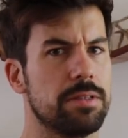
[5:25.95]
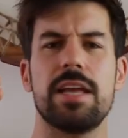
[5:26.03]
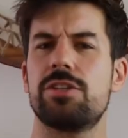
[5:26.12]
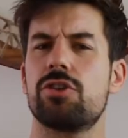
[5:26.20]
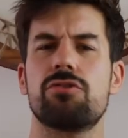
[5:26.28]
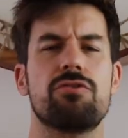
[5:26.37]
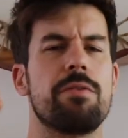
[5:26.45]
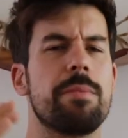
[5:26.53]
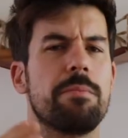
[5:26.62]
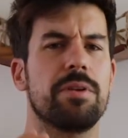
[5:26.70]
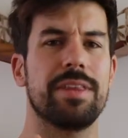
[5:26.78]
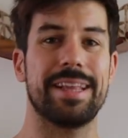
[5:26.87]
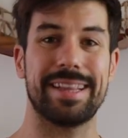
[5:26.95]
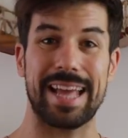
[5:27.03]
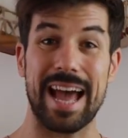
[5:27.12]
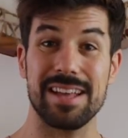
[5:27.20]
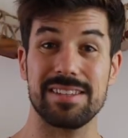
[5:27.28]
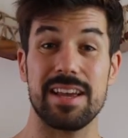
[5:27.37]
And let's just remember that
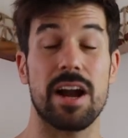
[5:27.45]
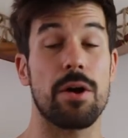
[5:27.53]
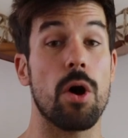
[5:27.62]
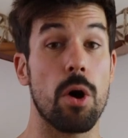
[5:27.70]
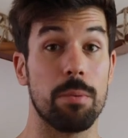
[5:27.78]
cats are